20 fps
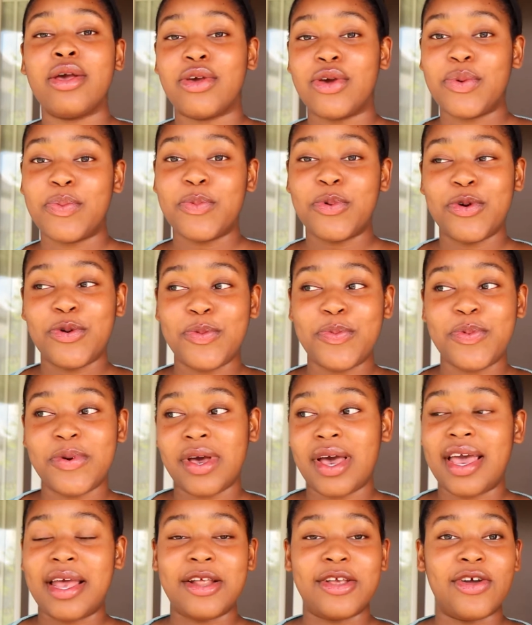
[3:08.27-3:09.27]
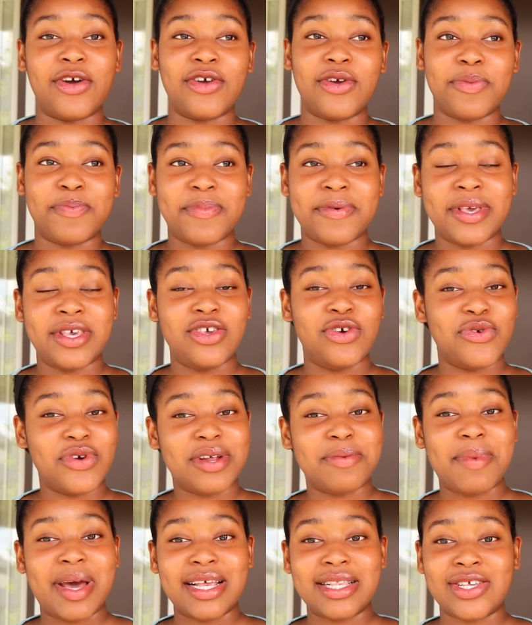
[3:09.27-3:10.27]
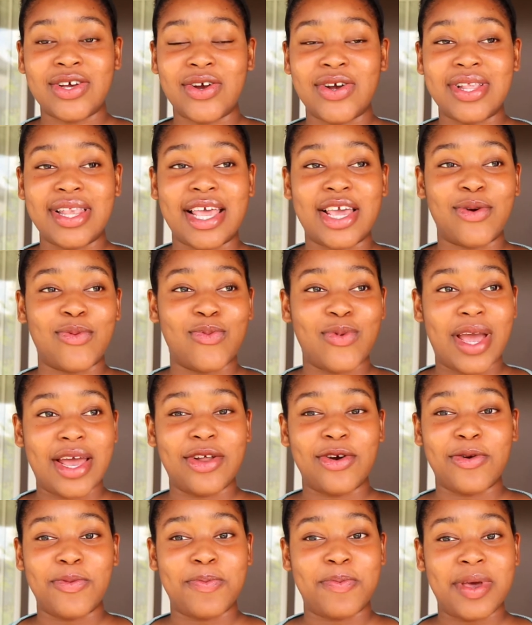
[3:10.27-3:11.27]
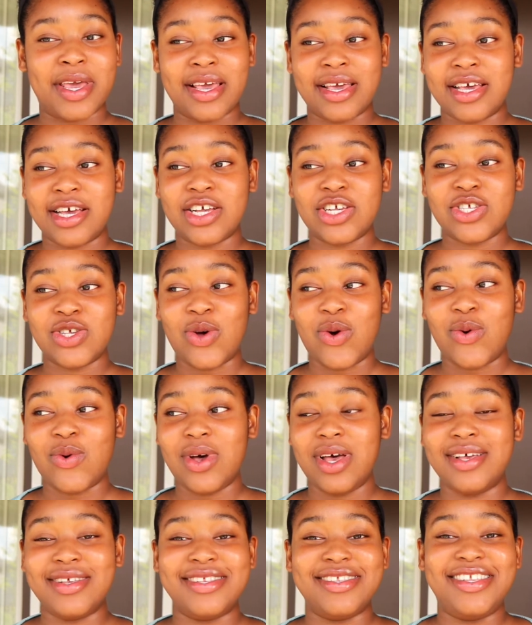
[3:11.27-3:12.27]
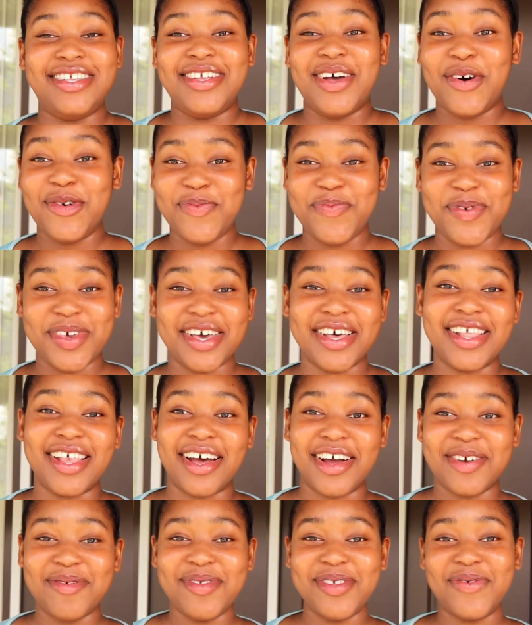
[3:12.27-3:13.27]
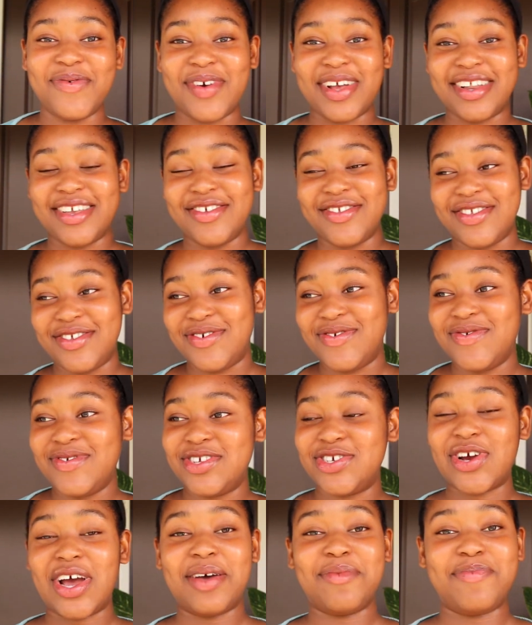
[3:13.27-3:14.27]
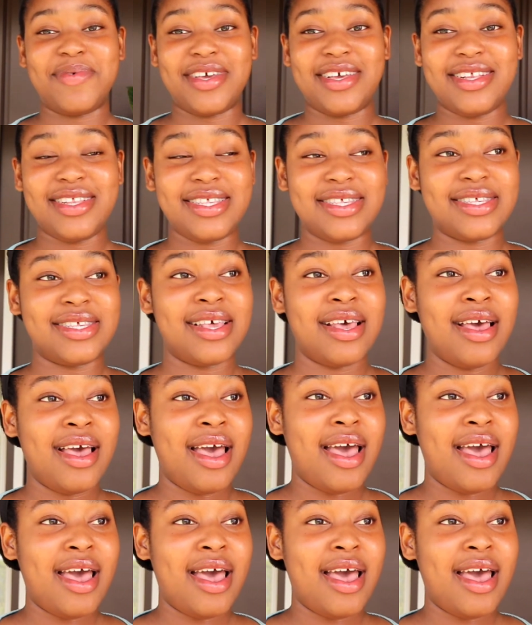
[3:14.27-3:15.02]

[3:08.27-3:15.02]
your poop and, or your urine might turn like red or pinkish, so don't be alarmed when you do try beets.